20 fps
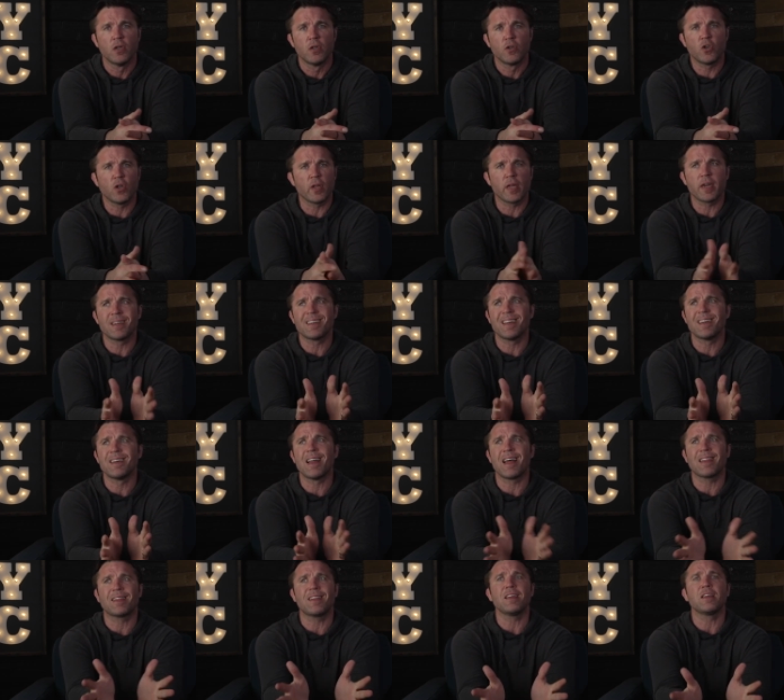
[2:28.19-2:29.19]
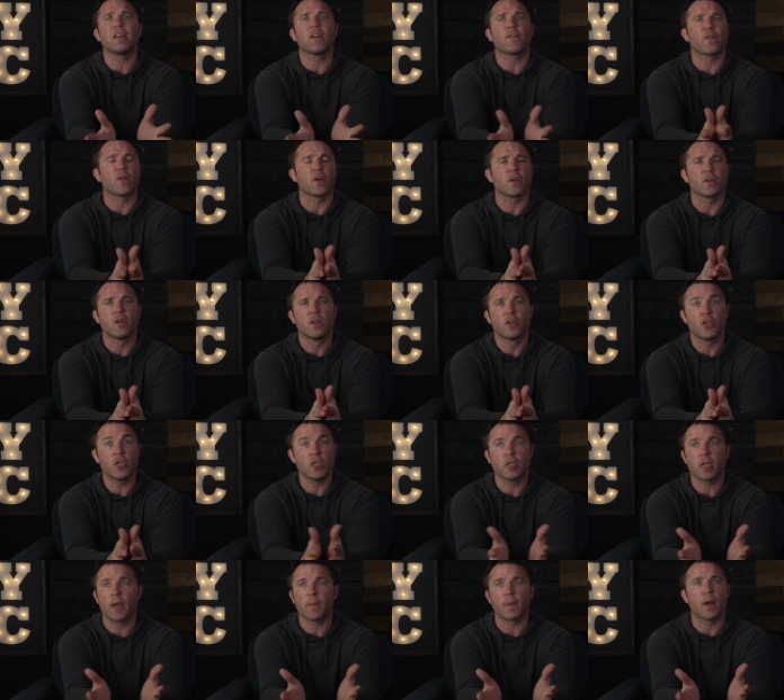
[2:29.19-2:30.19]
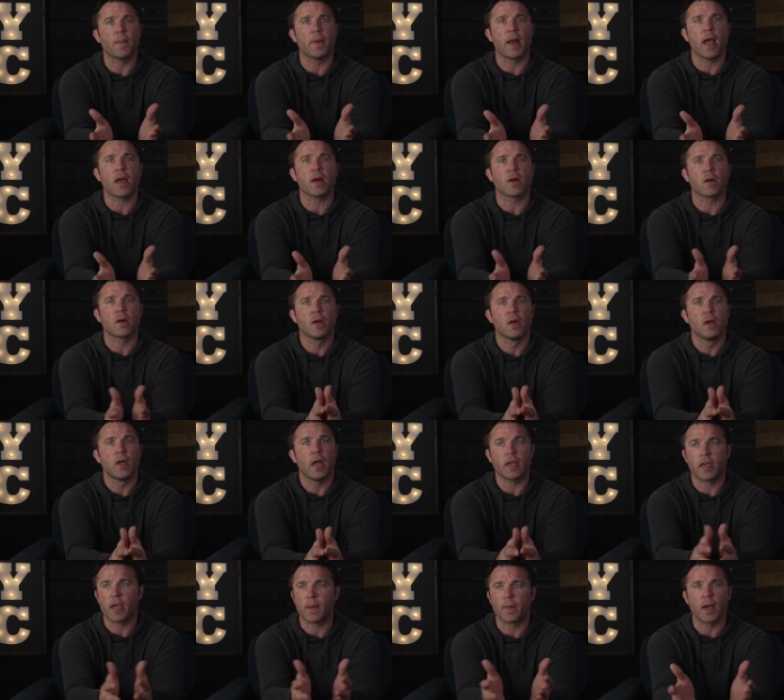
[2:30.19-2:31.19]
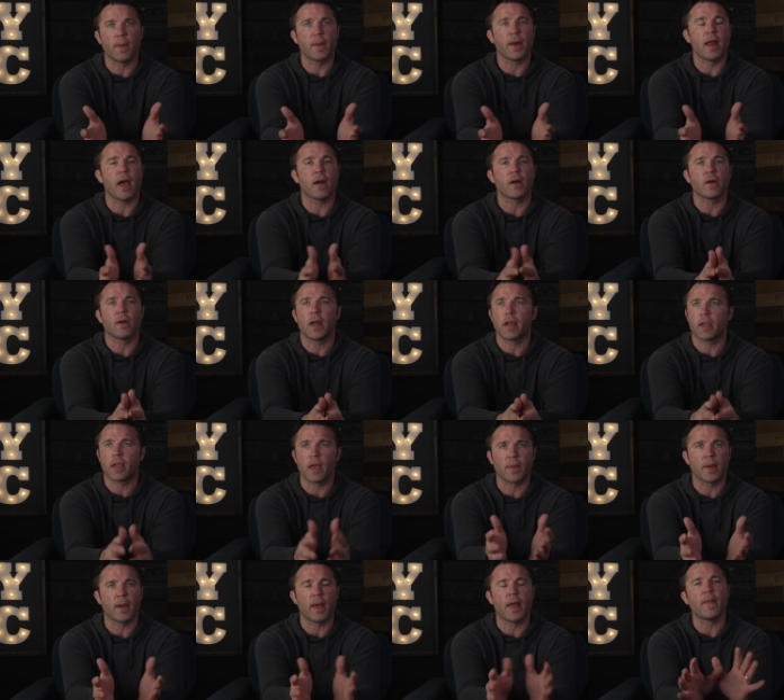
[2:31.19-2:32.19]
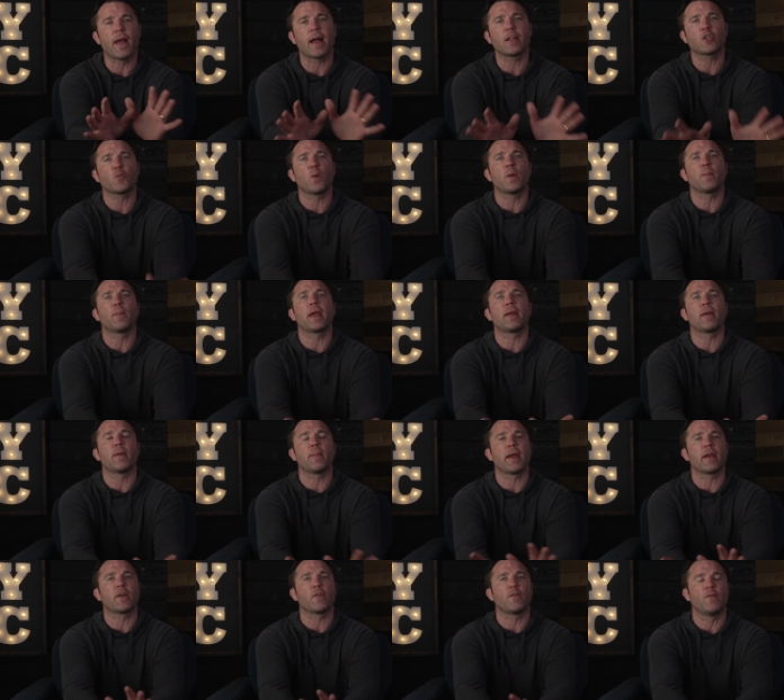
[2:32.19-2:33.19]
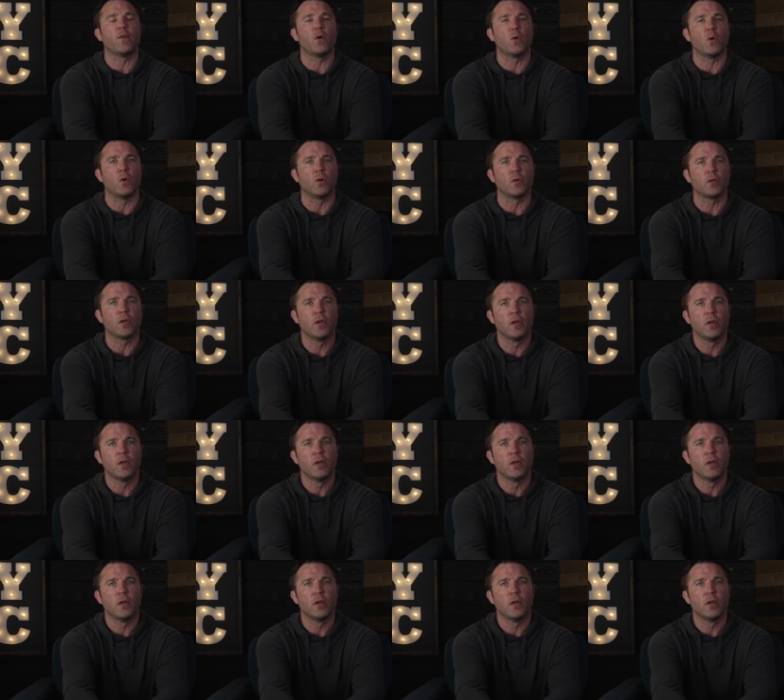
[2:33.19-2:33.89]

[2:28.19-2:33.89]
Juliana did nothing different. She just kept coming at her. And that's what made Amanda fold.